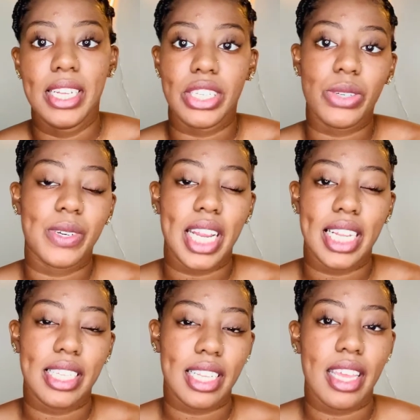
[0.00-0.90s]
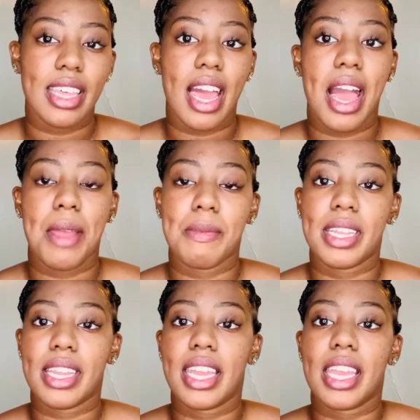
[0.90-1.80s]
So when I say that, I
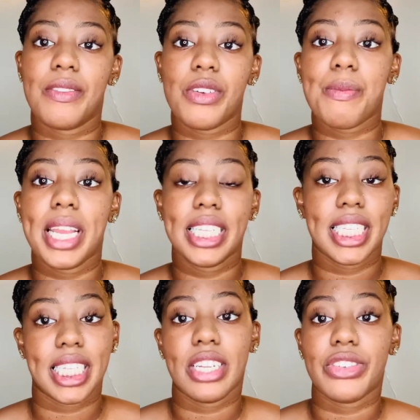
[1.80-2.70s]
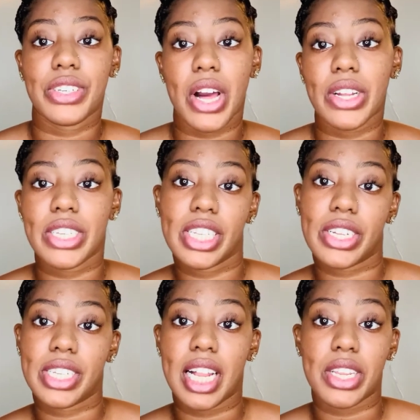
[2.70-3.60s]
mean like if you're paying $600 and they're
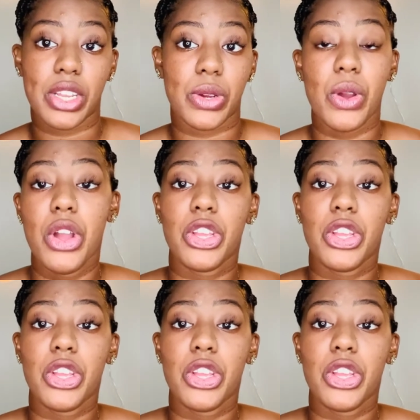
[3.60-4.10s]
telling you